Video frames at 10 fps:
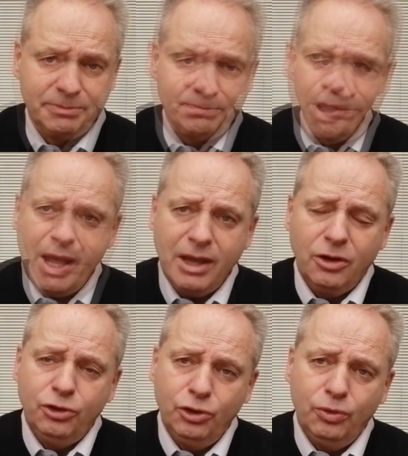How
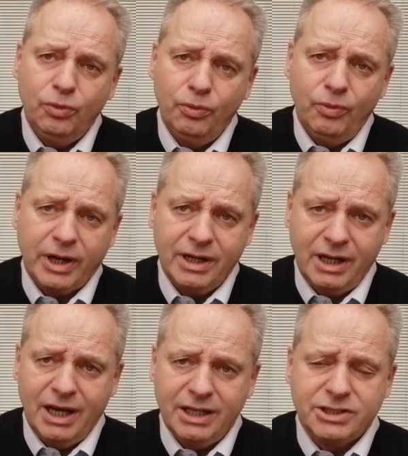may you
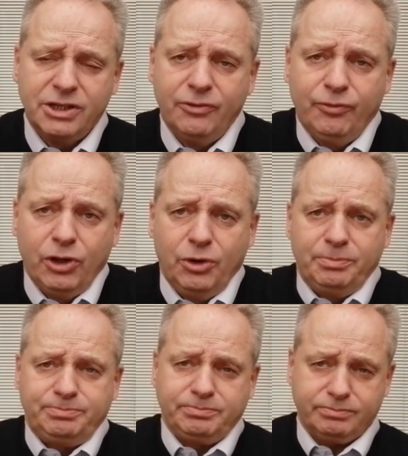recognize
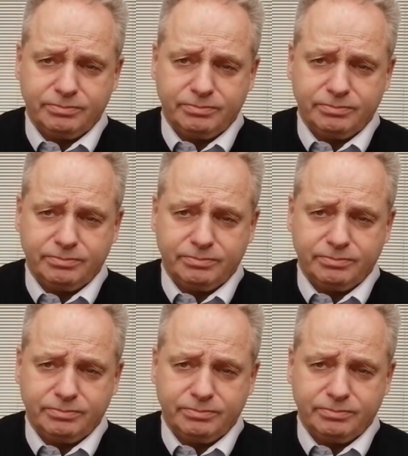flow?